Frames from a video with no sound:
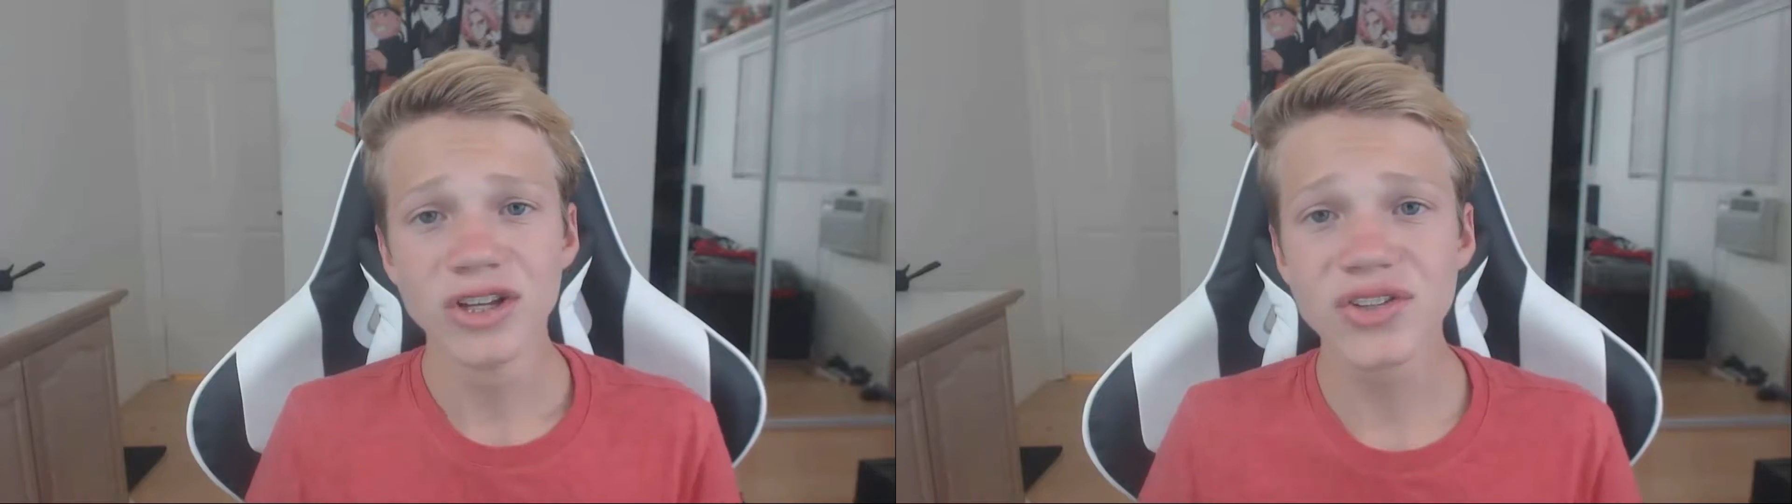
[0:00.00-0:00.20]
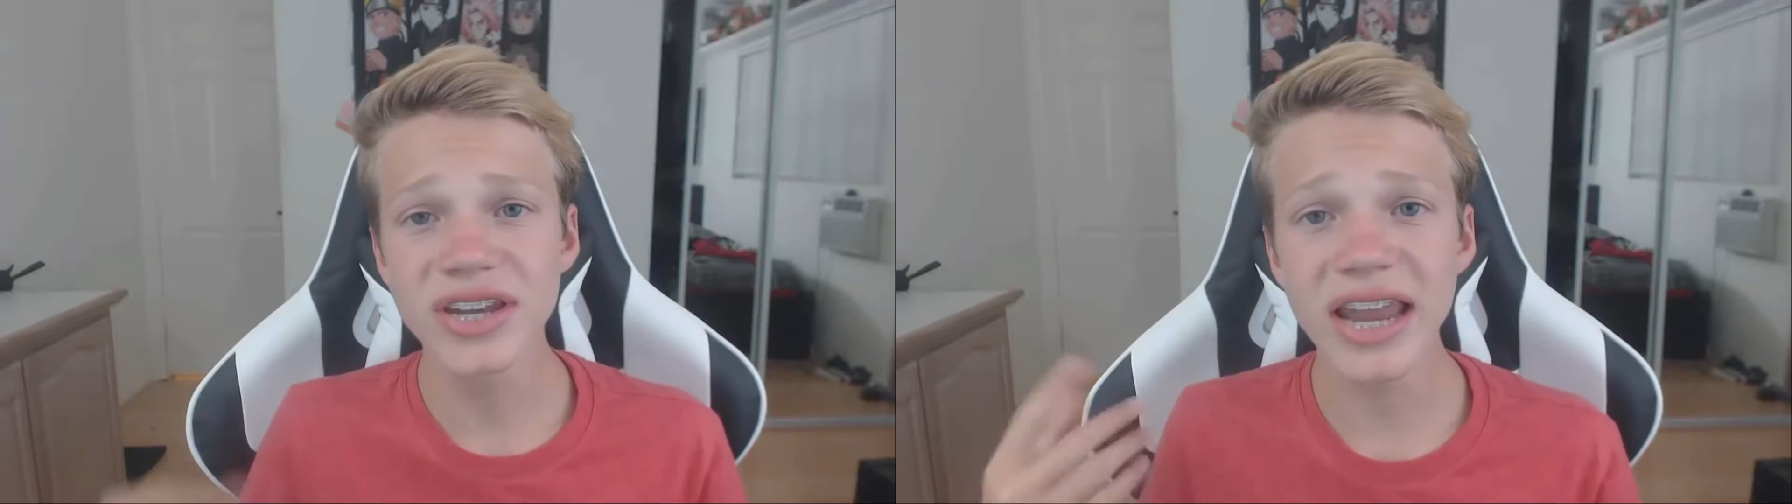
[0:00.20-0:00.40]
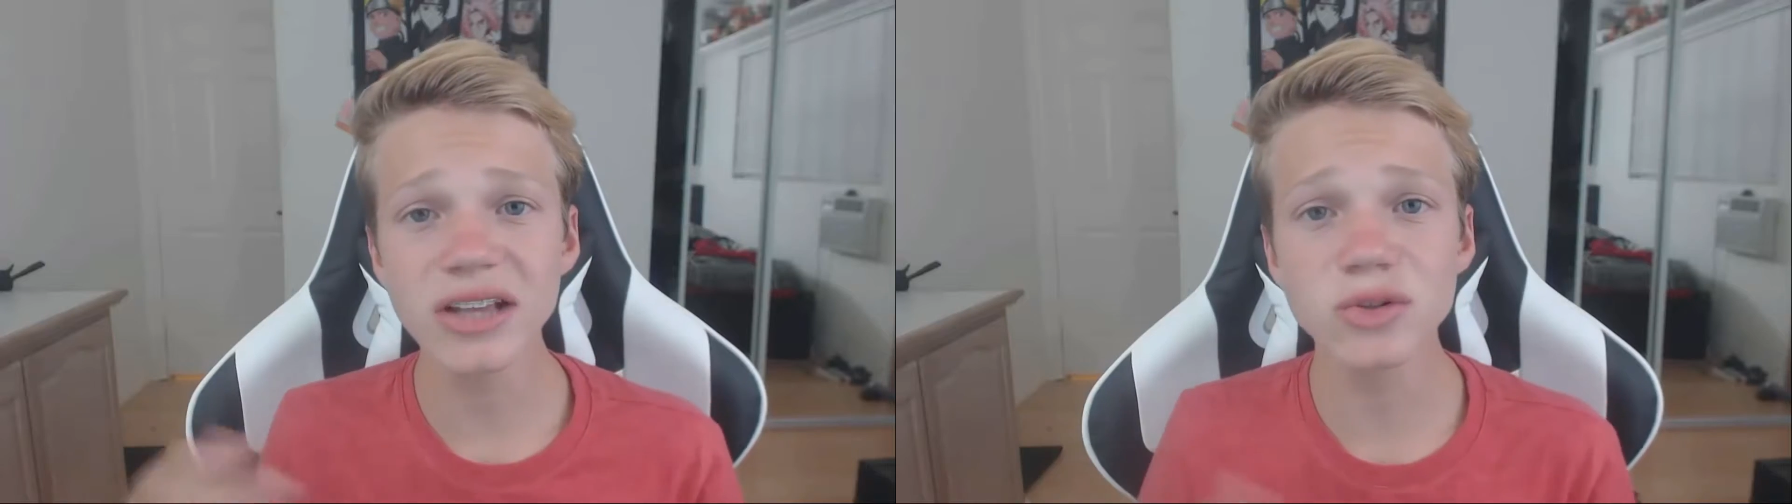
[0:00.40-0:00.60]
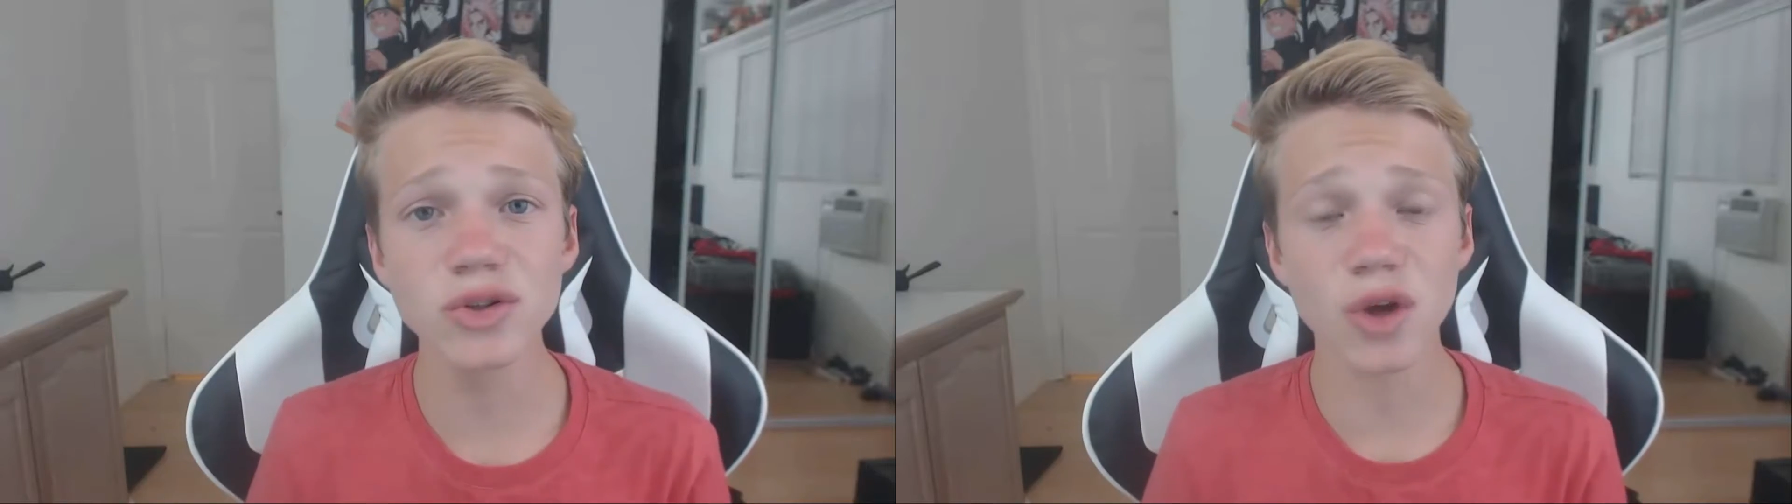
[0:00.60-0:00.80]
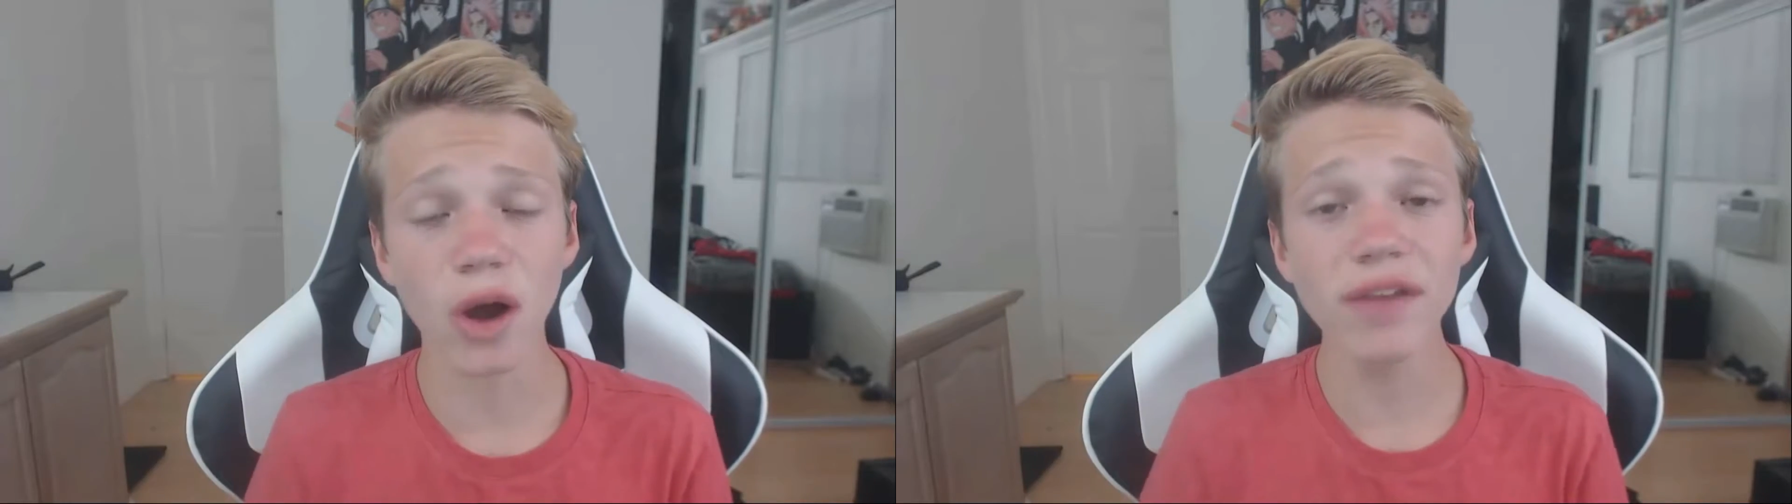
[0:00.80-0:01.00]
So the next
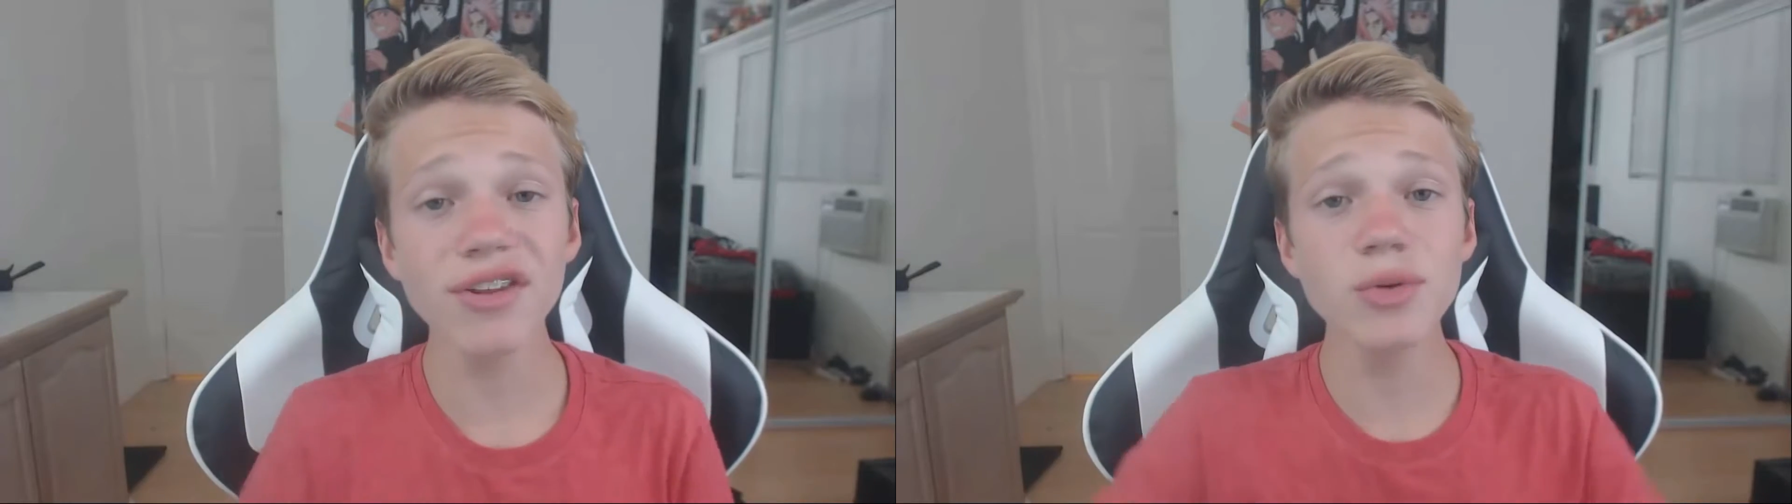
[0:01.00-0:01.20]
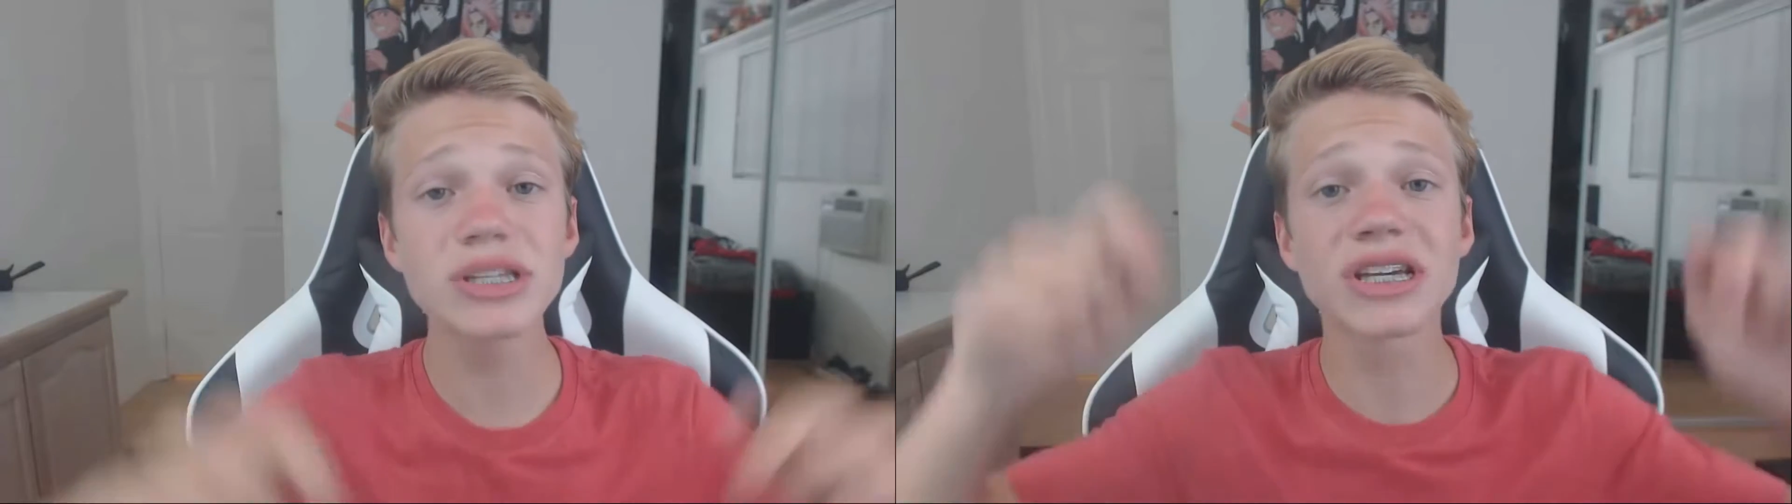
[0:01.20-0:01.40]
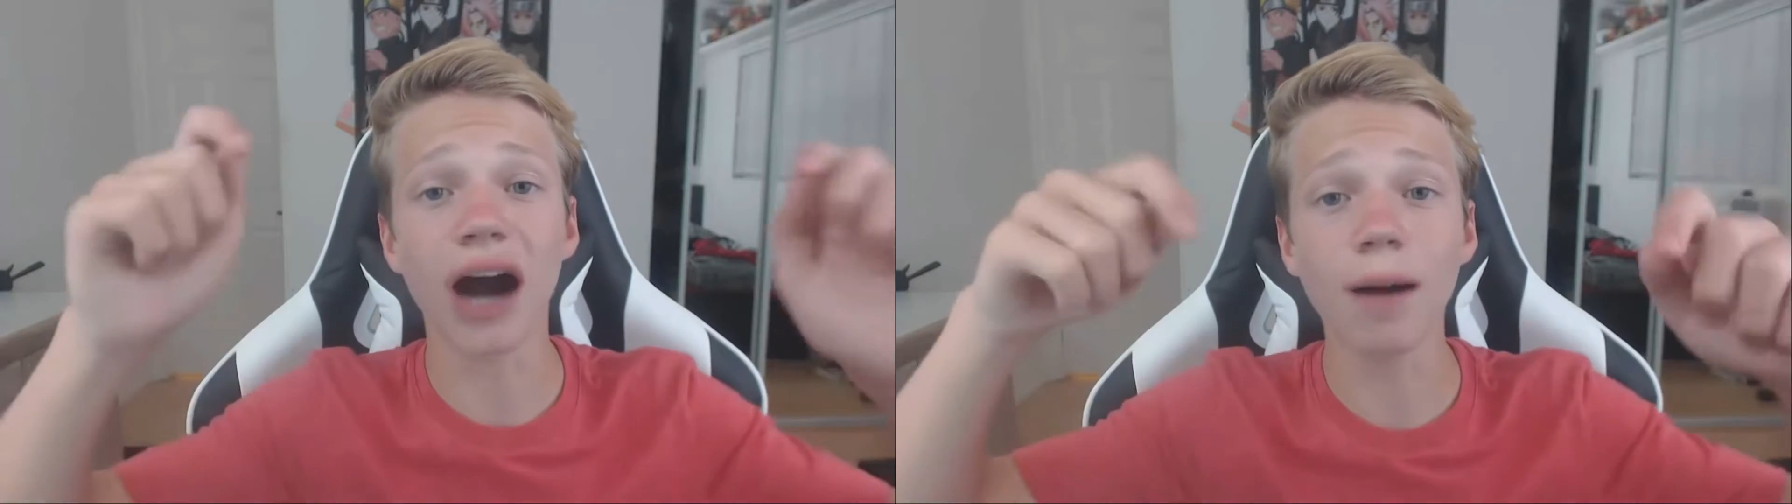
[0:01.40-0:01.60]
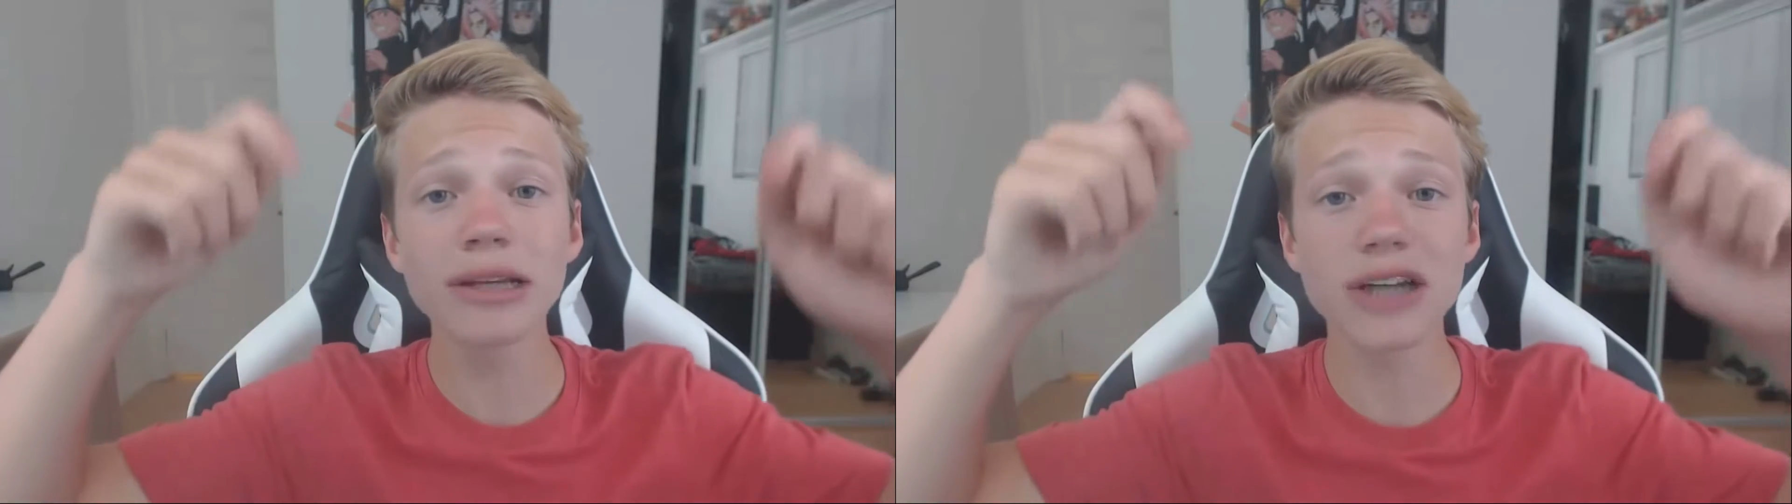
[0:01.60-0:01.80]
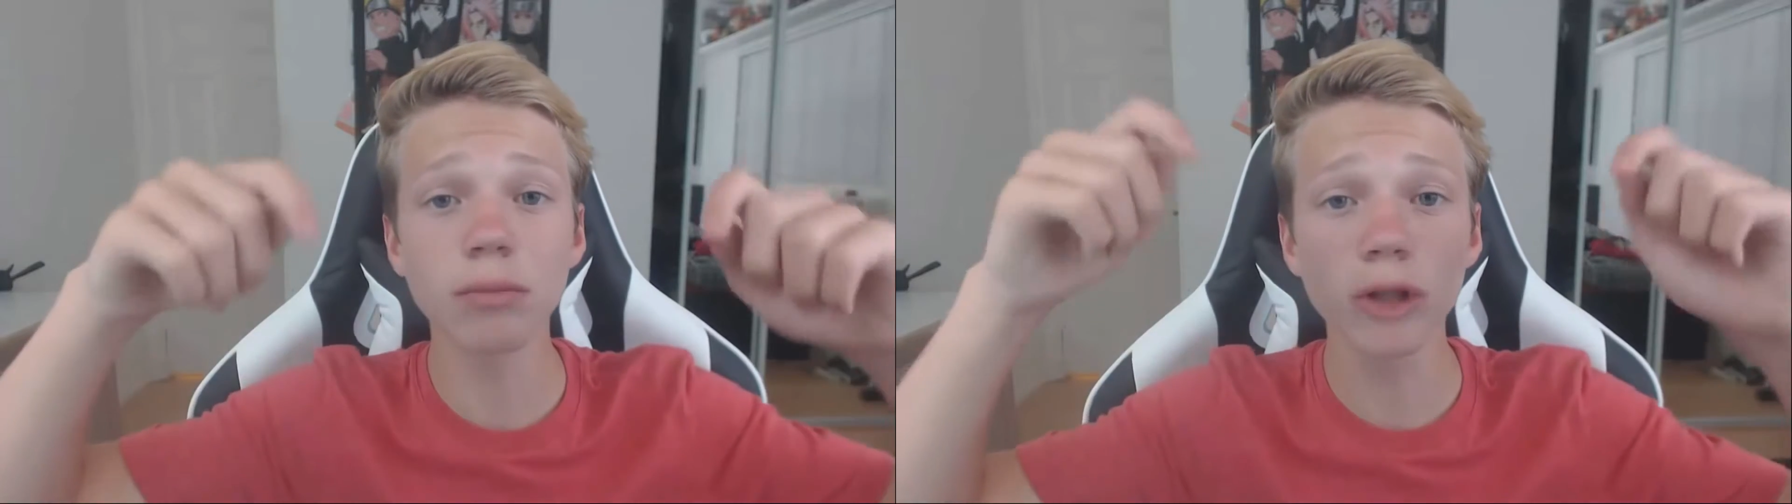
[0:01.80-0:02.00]
rules, all you have to do is
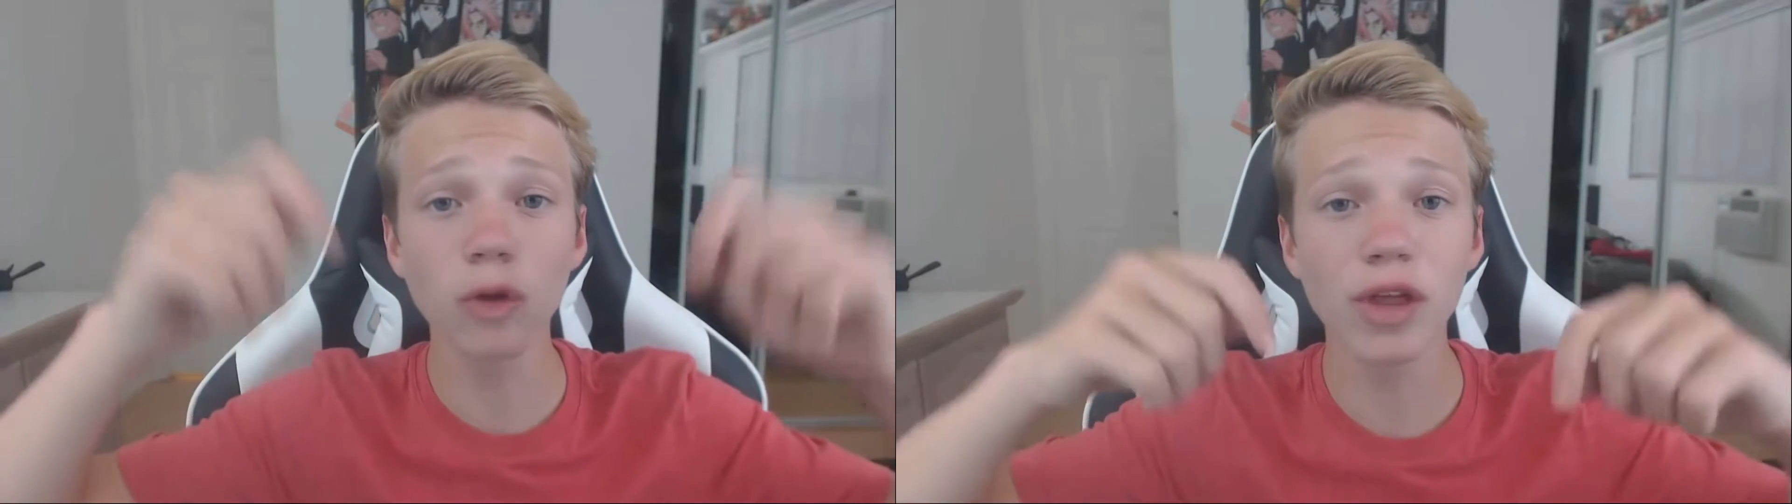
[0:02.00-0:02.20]
comment down below